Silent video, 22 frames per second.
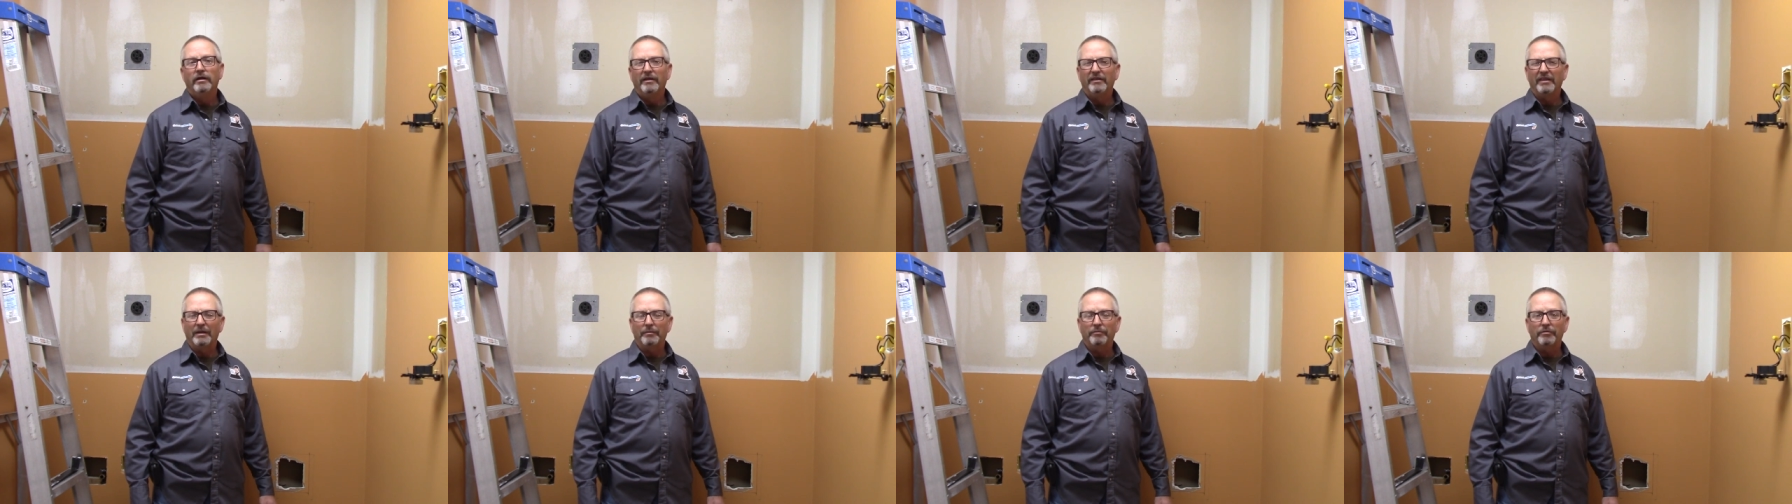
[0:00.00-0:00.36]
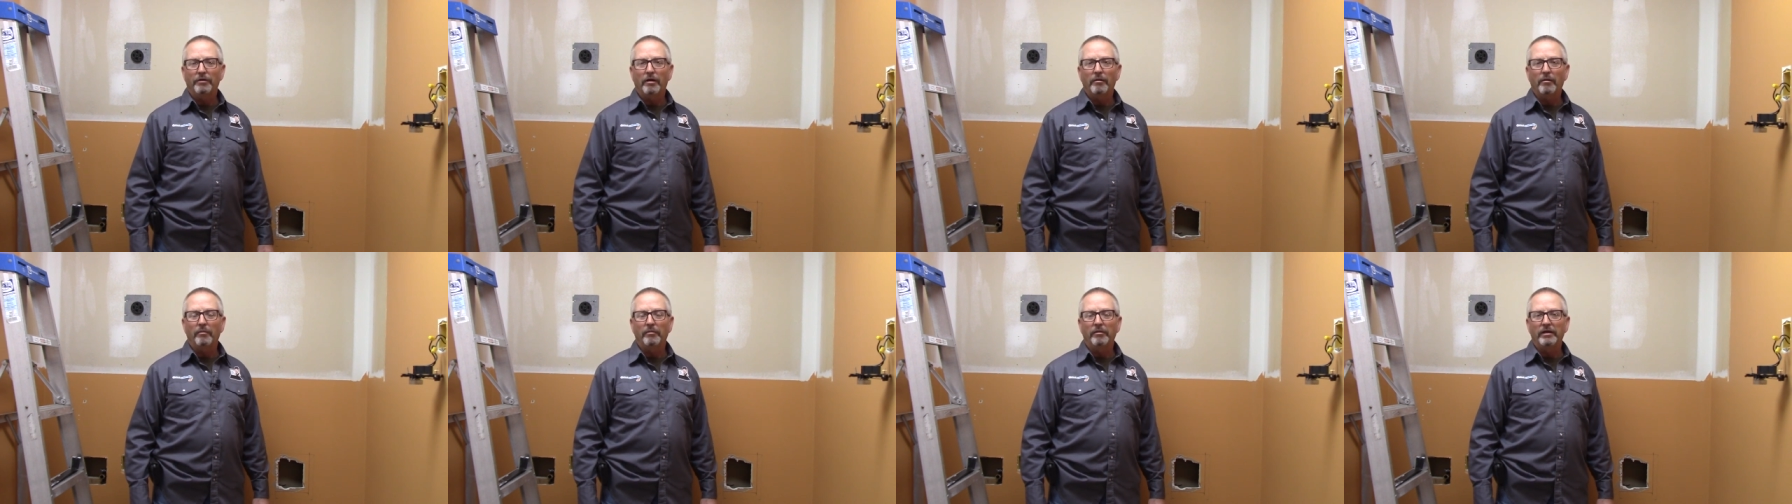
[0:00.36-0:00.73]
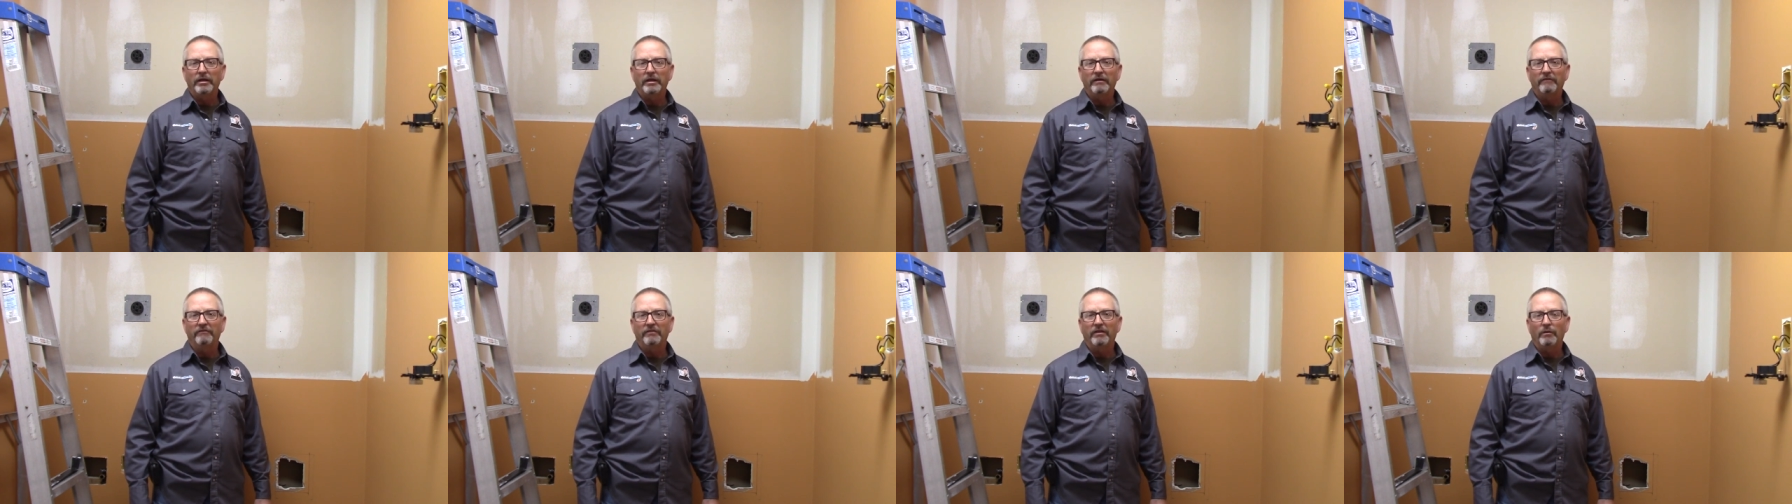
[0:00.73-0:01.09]
they probably,
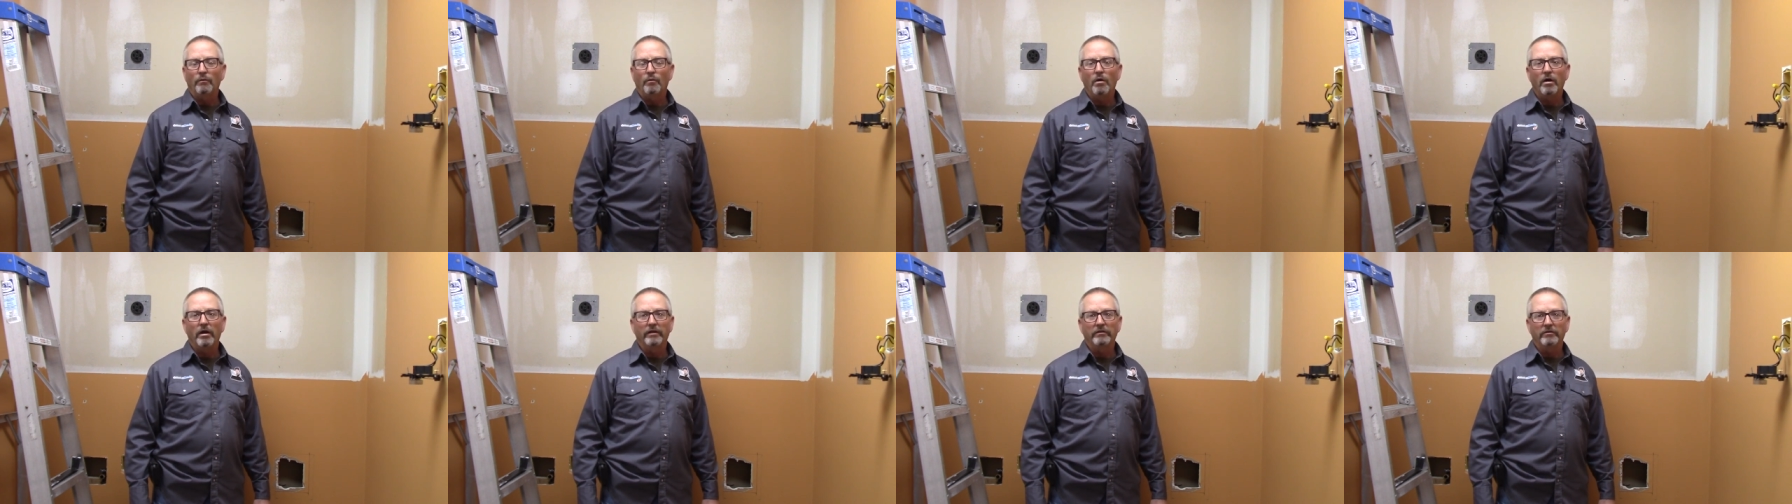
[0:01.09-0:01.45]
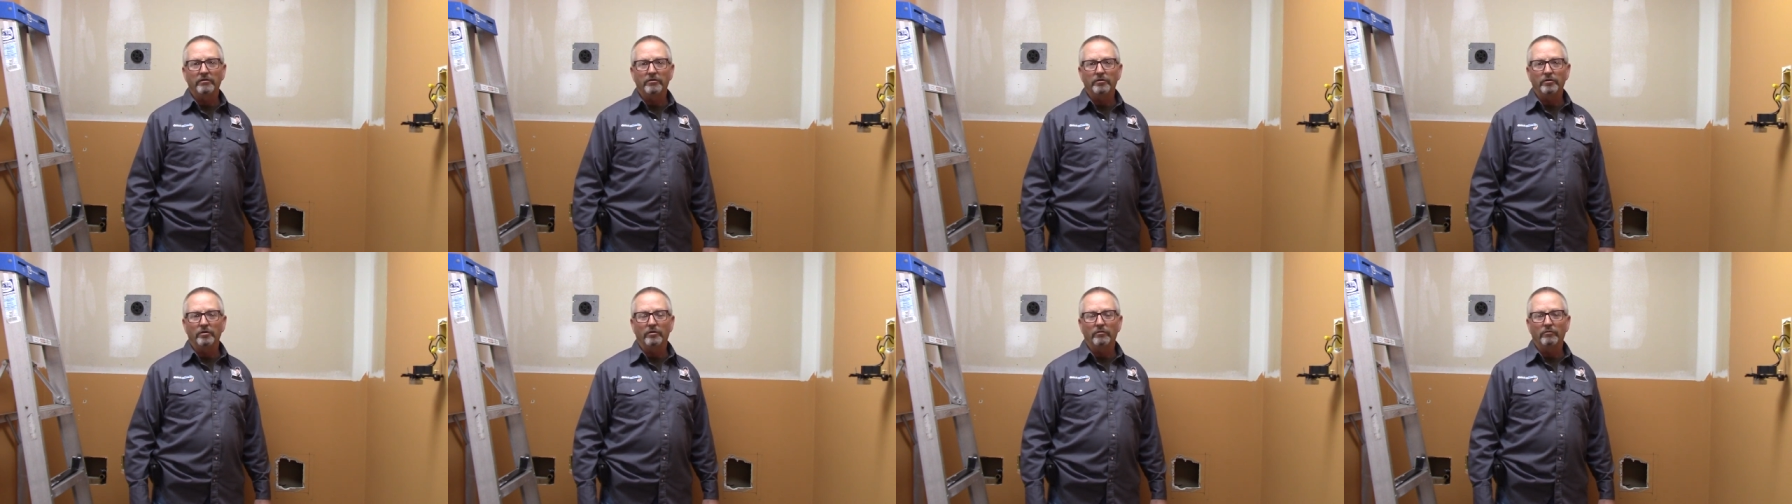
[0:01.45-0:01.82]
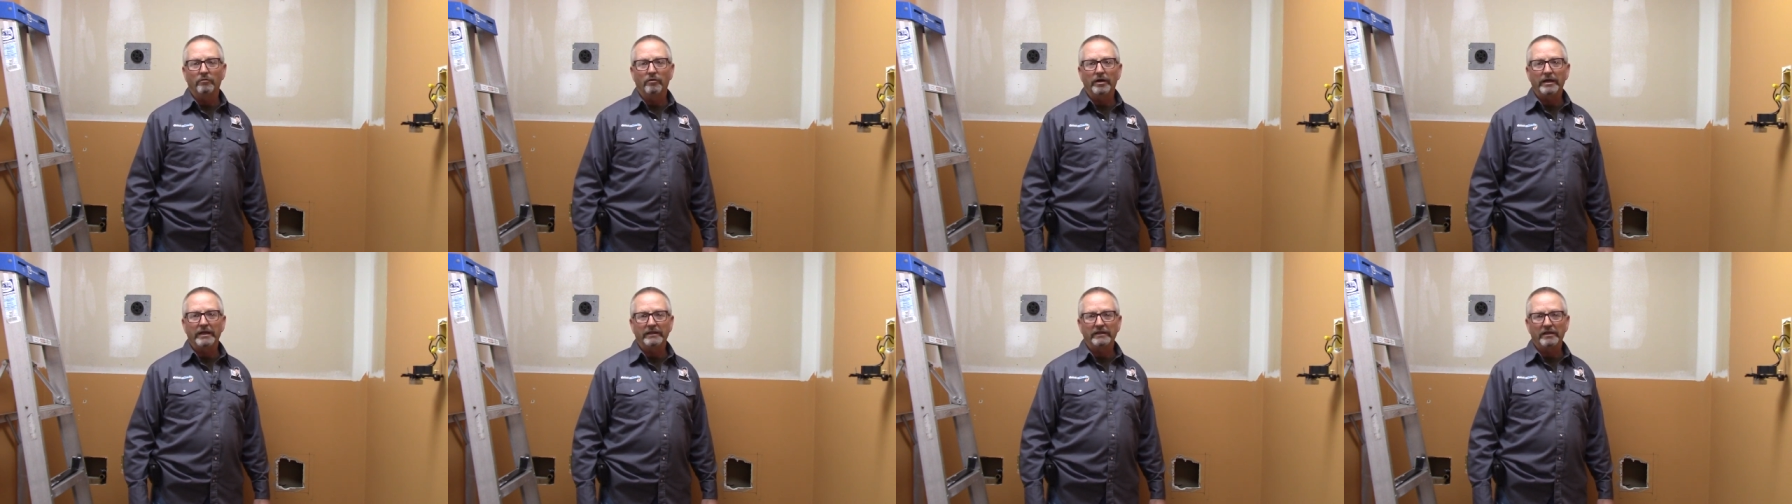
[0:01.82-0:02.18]
if they wanted to do it right,